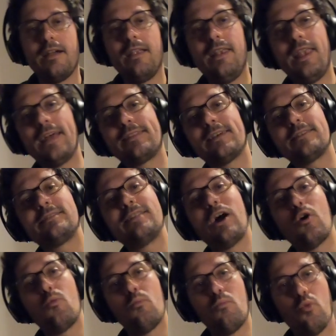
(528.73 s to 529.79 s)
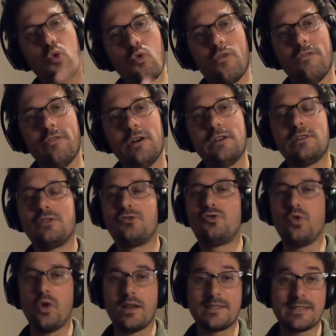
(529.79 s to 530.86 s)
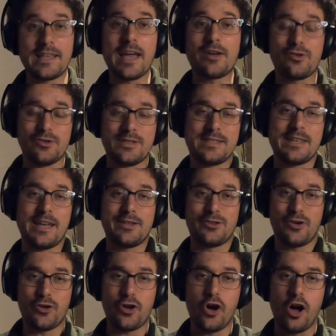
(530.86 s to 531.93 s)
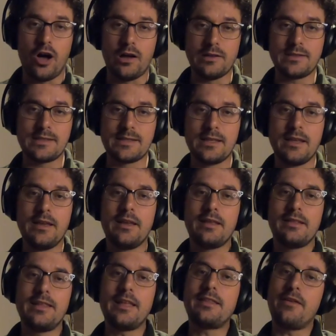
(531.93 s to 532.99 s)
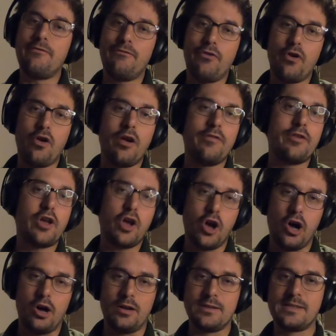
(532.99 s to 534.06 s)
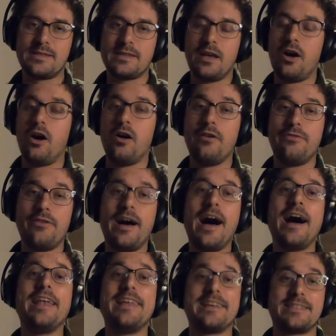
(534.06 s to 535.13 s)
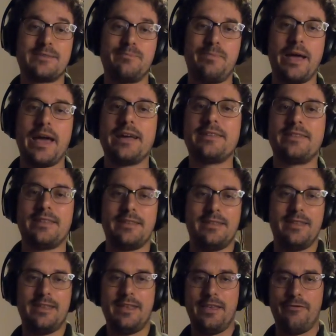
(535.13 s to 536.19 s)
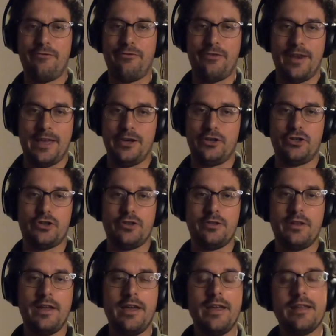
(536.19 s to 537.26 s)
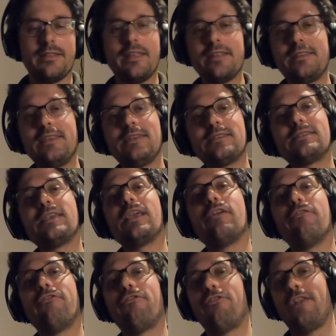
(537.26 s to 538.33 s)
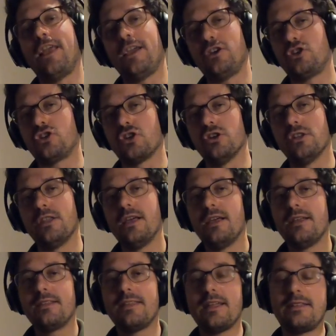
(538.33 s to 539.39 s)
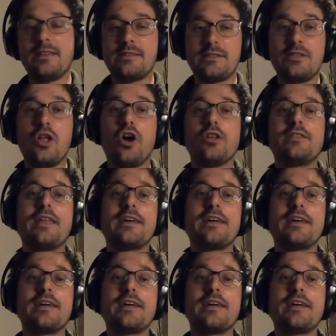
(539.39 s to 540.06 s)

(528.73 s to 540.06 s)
Let us now move to a second set of costs that involve costs of unexpected inflation. That is, inflation that is not